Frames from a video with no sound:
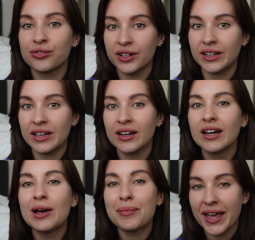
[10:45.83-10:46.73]
really
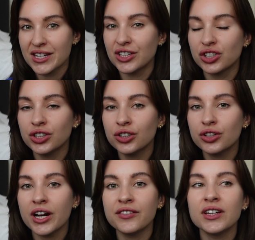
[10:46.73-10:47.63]
pay attention to your
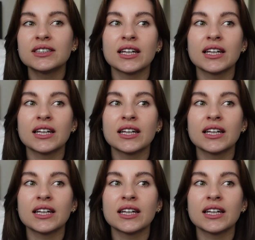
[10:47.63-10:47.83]
cravings.